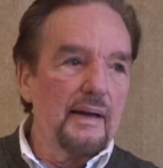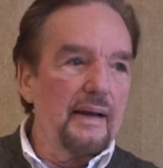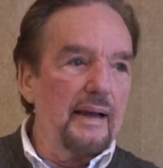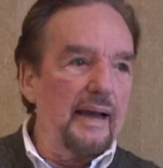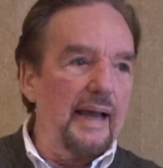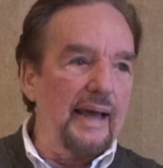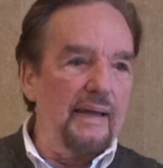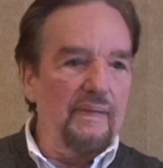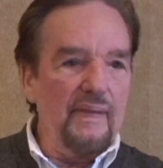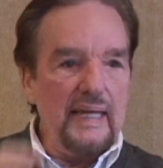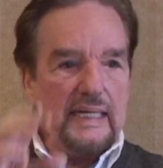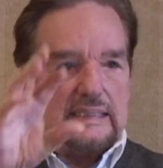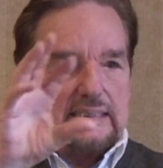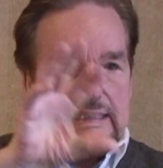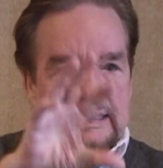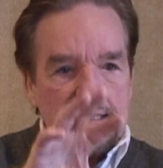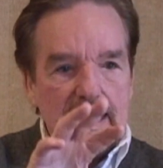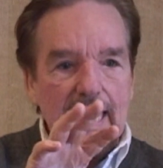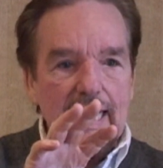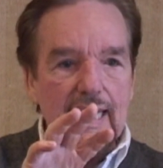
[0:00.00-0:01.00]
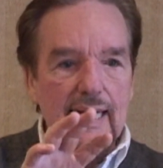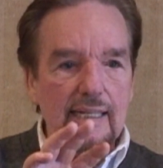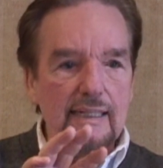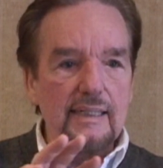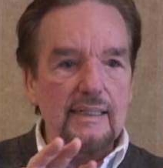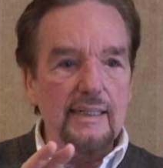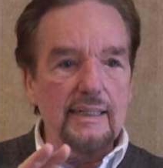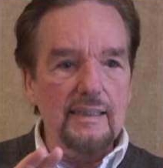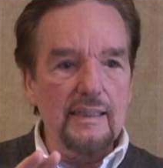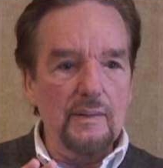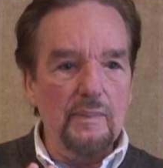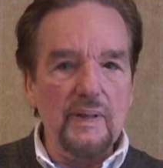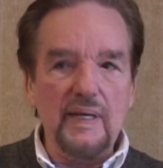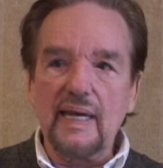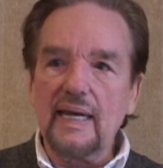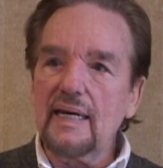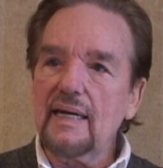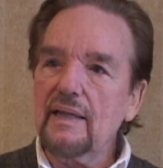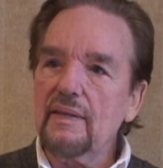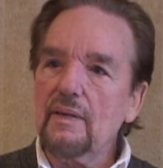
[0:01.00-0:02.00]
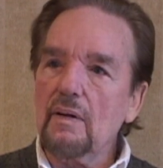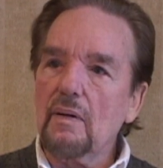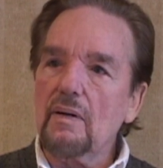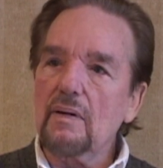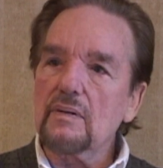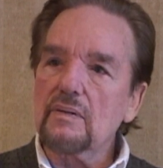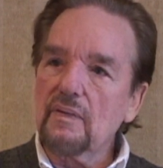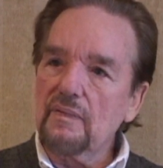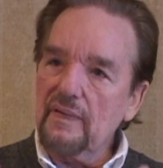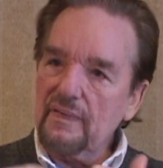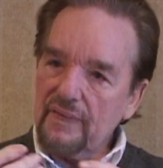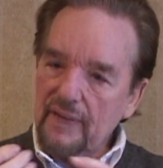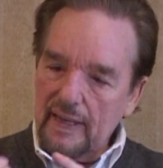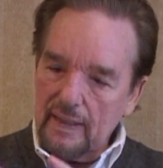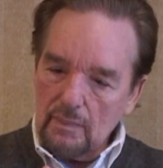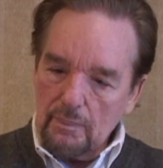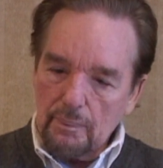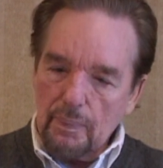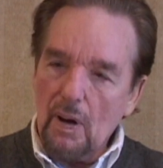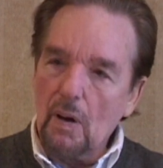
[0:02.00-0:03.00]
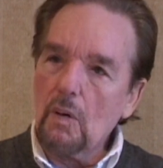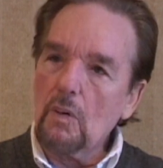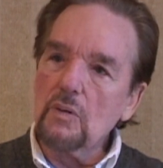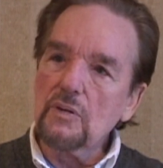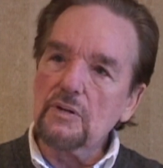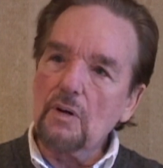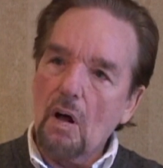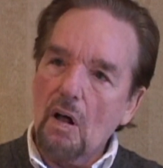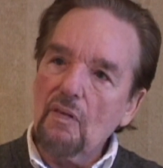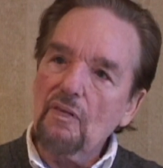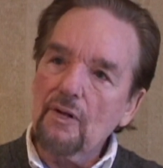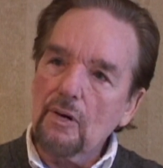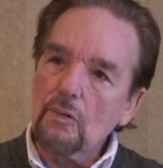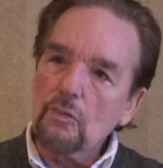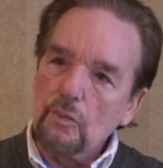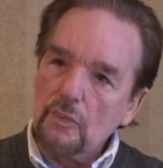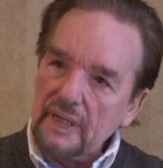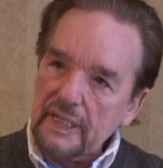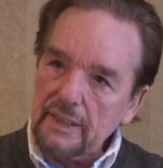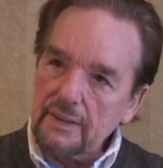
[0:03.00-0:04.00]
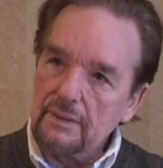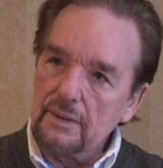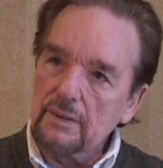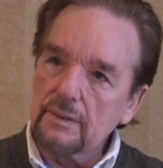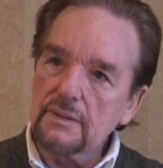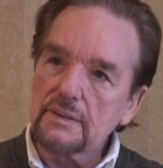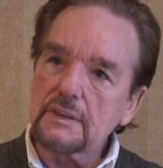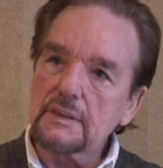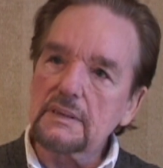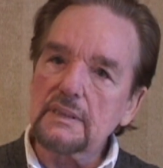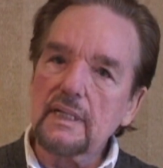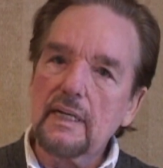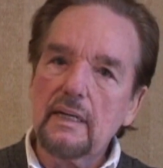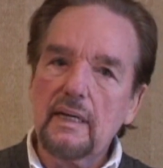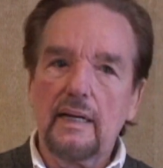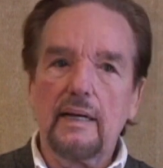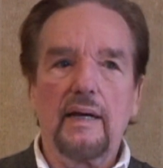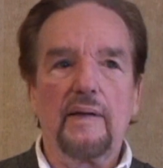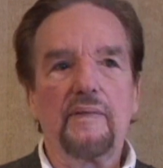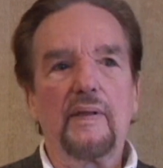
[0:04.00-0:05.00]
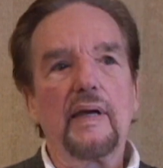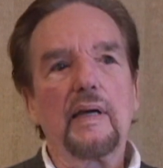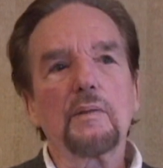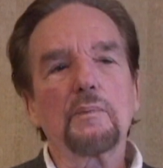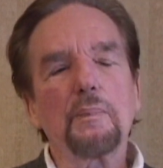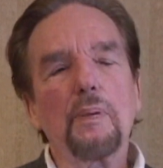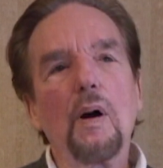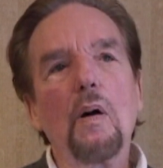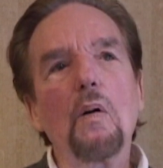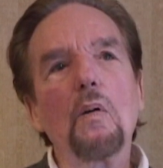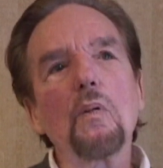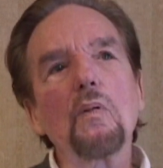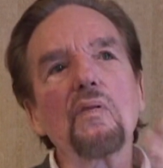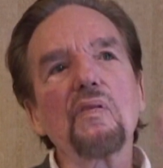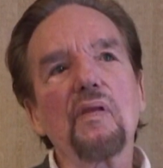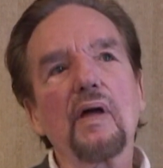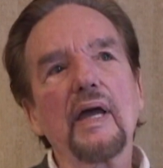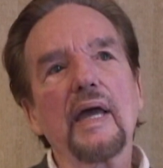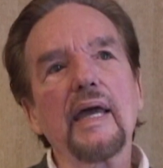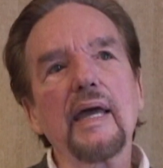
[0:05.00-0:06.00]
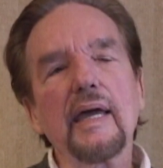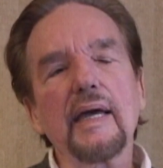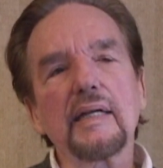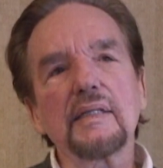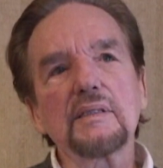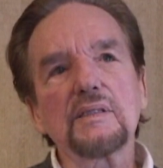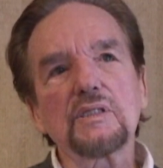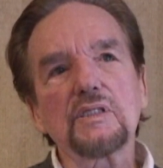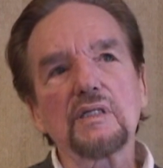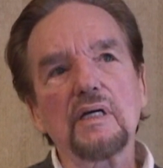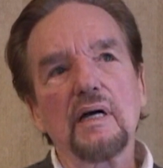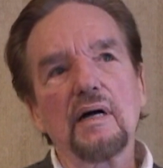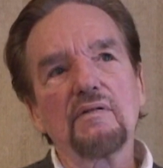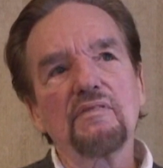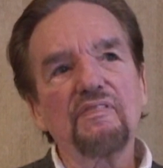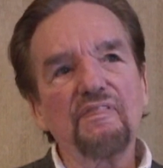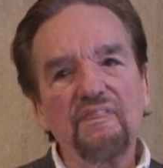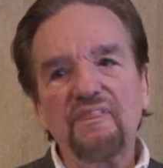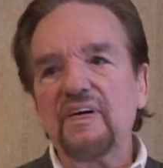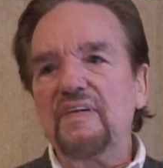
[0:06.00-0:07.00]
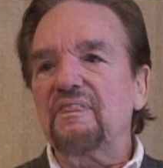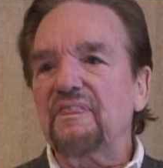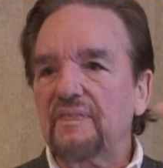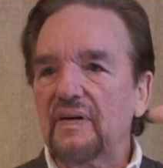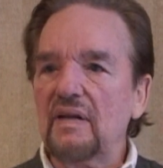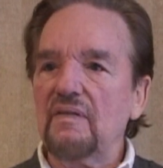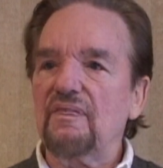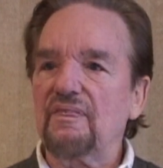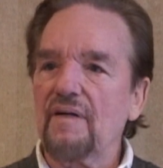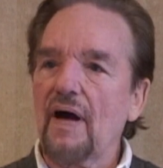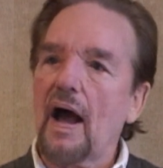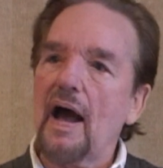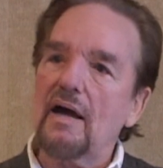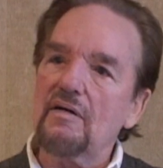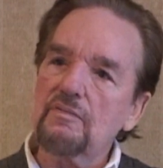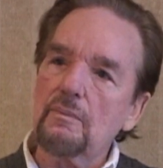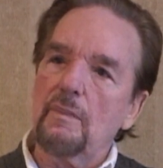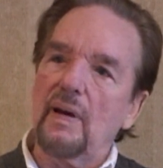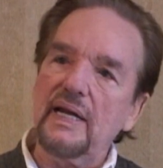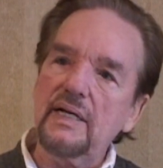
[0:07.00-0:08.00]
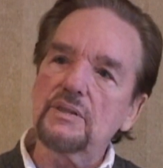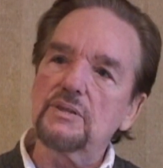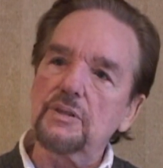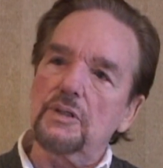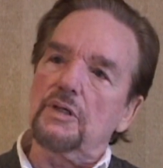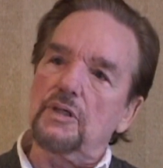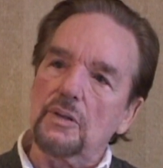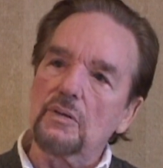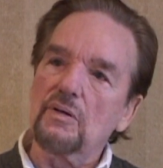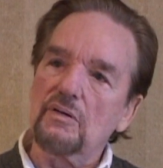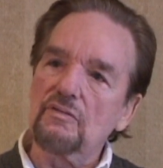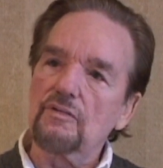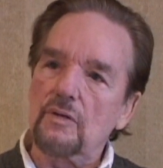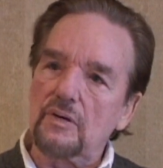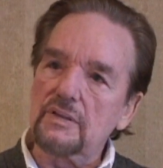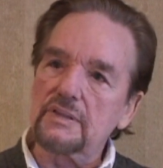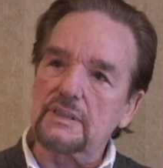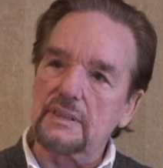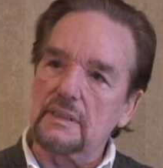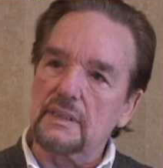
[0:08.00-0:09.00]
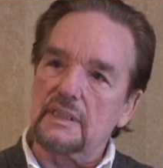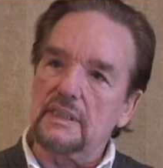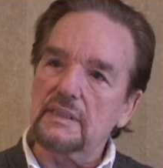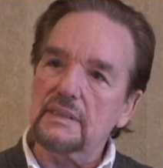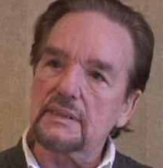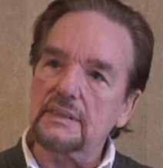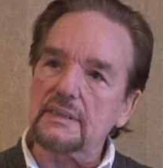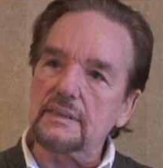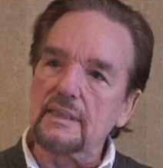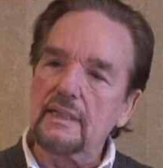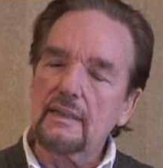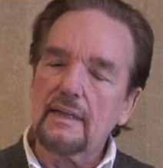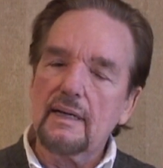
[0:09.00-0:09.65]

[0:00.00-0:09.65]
And they said in the beginning of the article that they had polled all their readers, and they had polled the heads of 55 major universities